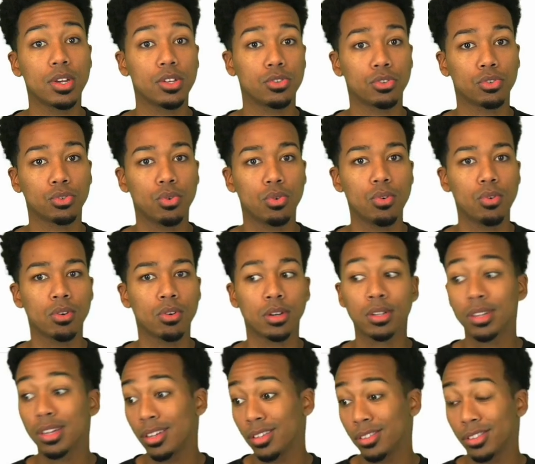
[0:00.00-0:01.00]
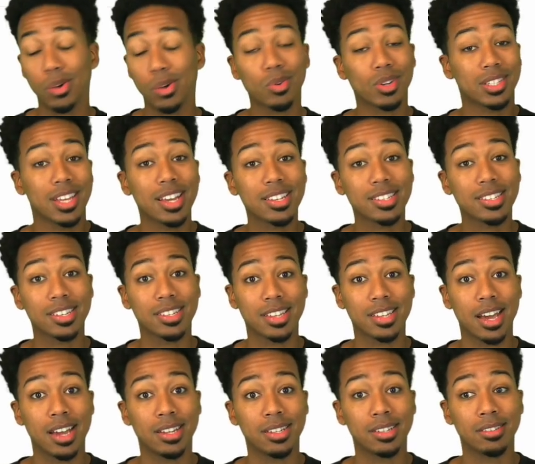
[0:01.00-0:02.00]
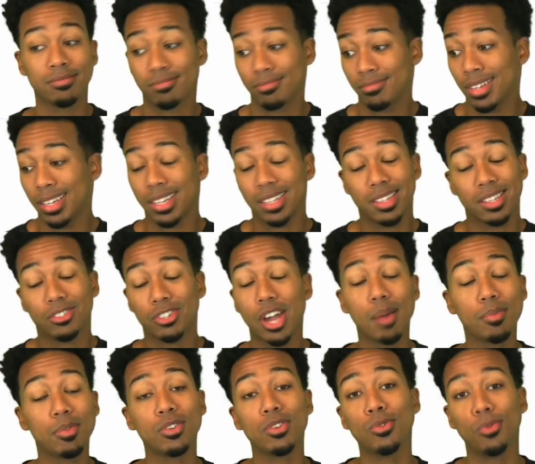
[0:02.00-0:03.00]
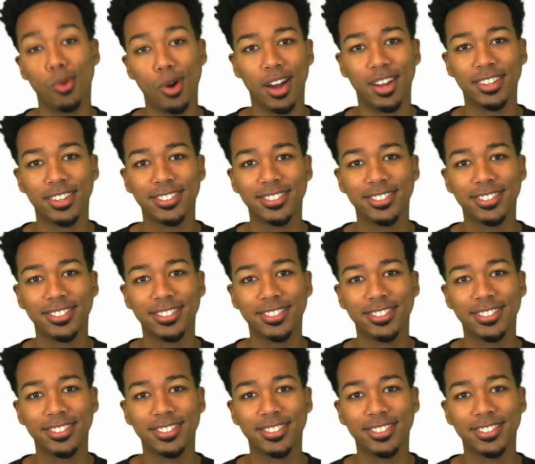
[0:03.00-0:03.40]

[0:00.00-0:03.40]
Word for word: your score, lower test anxiety, and get the job that you want.